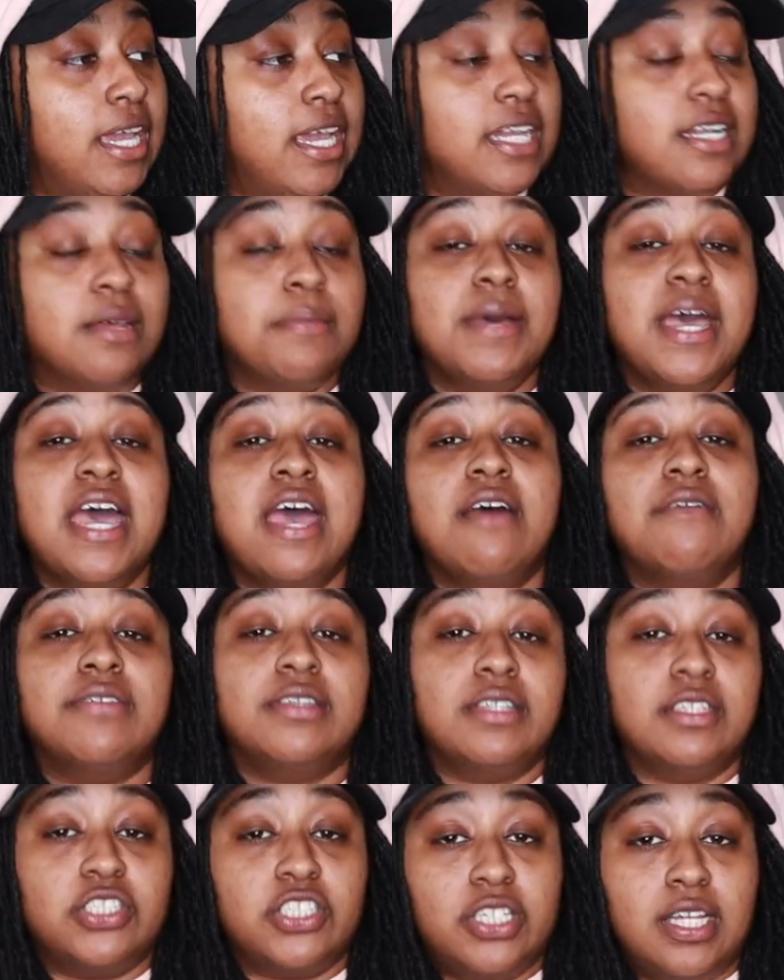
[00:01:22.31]
end up
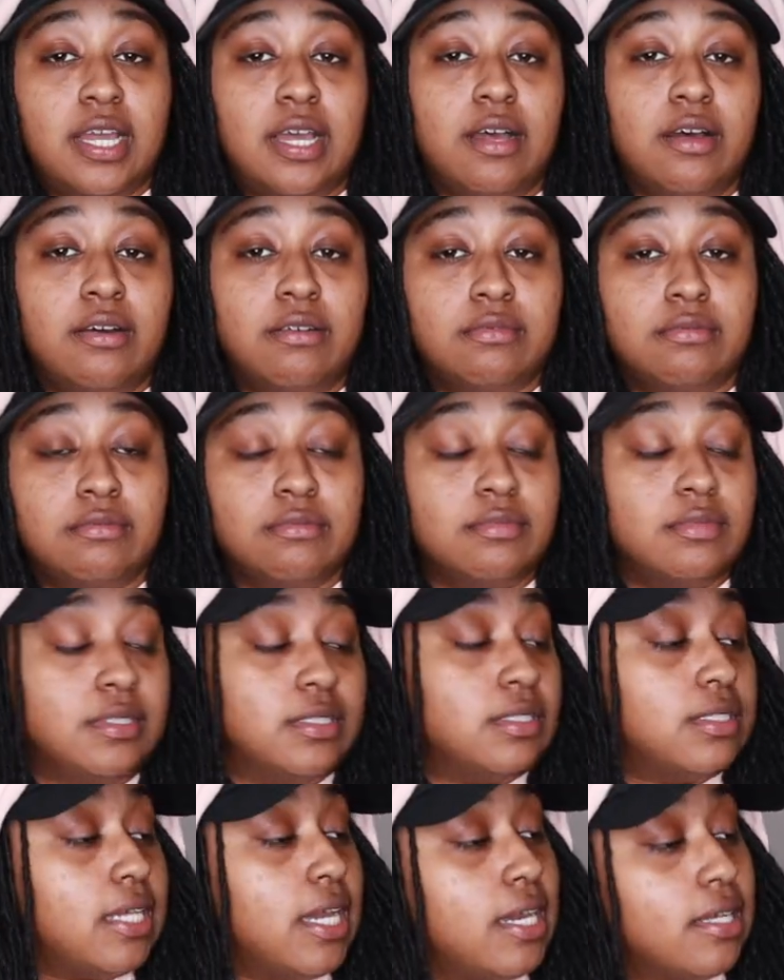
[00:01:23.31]
having the child,
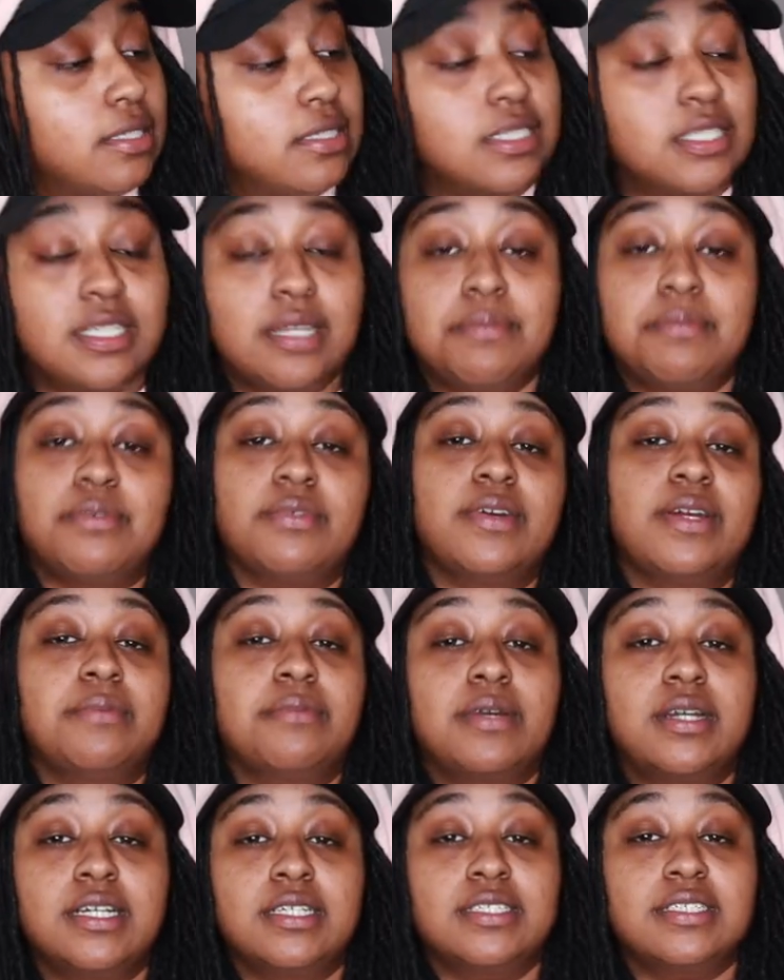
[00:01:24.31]
decide to separate
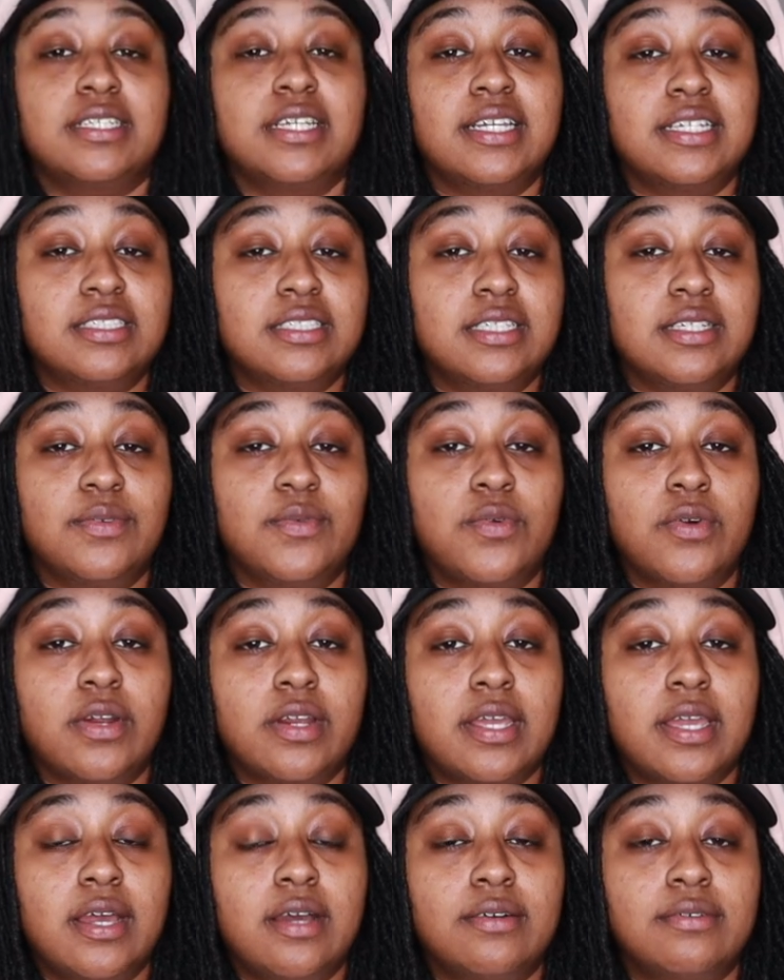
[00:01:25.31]
because things didn't
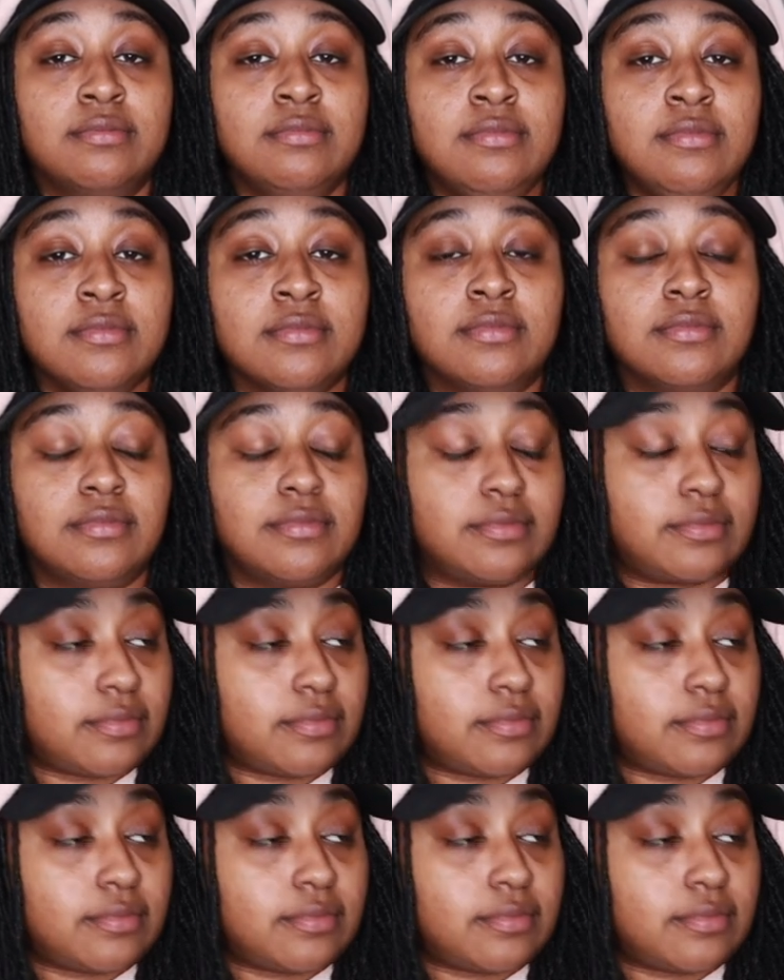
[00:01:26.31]
work out,